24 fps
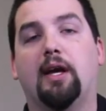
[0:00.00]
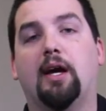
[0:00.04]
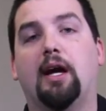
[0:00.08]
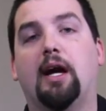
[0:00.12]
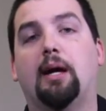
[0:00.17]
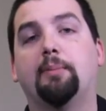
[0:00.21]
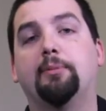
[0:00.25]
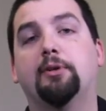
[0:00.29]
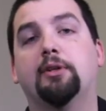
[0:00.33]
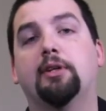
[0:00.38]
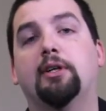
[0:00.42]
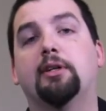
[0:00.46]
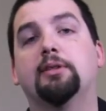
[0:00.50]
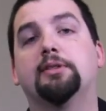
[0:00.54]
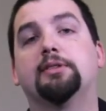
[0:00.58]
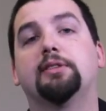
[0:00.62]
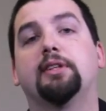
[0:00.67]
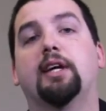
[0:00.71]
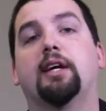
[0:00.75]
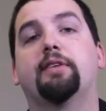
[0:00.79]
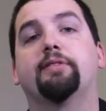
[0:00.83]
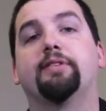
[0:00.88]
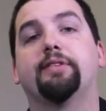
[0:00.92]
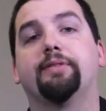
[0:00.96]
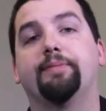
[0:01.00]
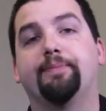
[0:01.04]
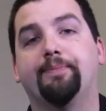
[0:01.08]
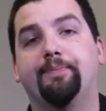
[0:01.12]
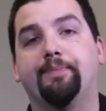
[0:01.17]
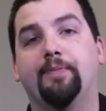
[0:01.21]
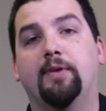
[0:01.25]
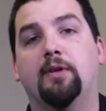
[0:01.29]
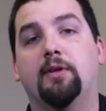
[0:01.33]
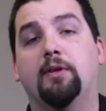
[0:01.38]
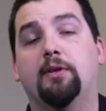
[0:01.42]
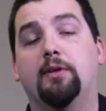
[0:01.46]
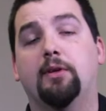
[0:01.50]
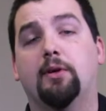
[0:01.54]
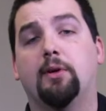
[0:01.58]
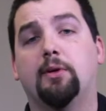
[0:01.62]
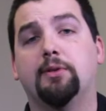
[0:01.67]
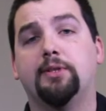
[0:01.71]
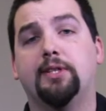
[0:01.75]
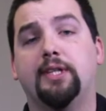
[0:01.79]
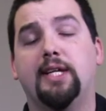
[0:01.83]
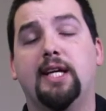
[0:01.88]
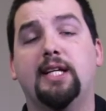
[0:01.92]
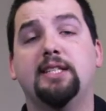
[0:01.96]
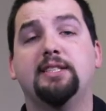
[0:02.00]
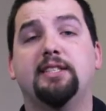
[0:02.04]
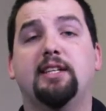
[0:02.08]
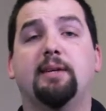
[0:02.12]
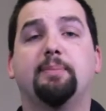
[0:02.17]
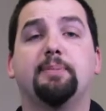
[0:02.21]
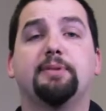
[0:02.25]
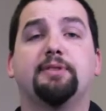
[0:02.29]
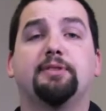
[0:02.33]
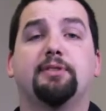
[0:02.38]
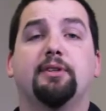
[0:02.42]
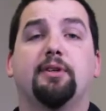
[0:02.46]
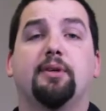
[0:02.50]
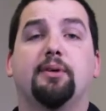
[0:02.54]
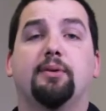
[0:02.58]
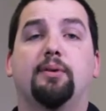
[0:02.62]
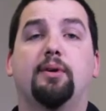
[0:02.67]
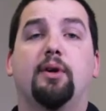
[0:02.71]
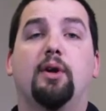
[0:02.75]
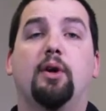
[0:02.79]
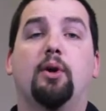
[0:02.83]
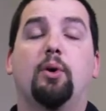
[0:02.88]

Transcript: I'm your host, Kevin. On today's episode,